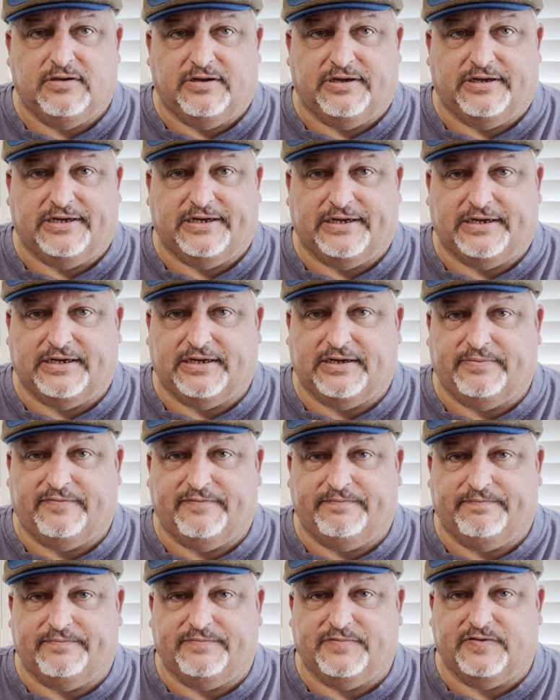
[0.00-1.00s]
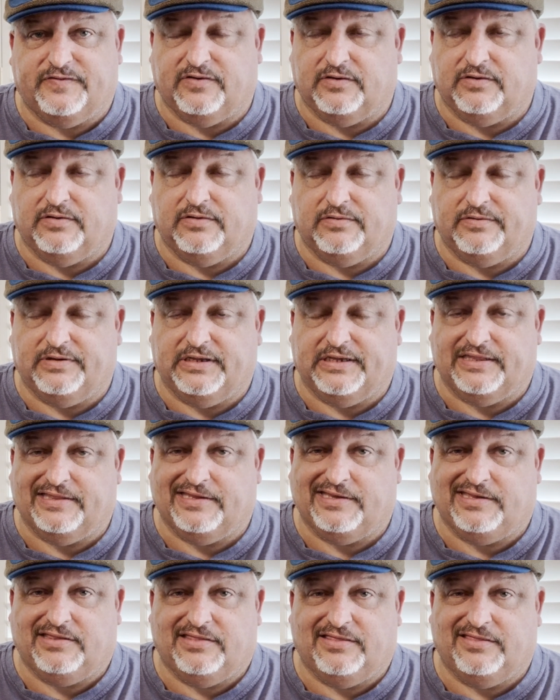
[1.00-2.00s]
So
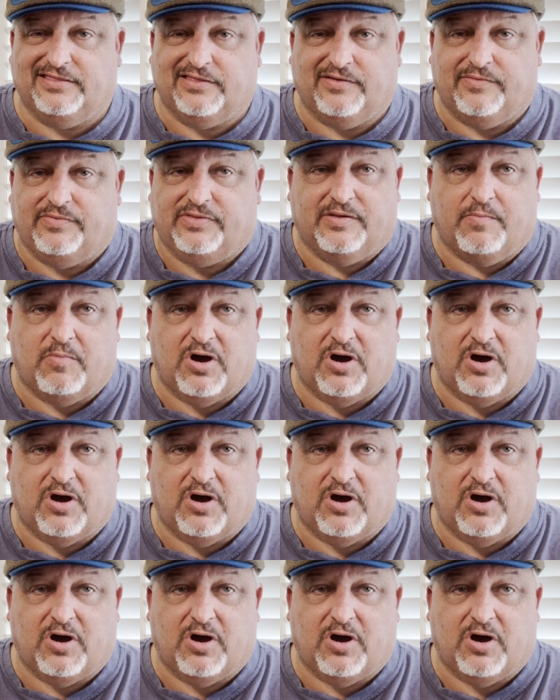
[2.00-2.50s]
the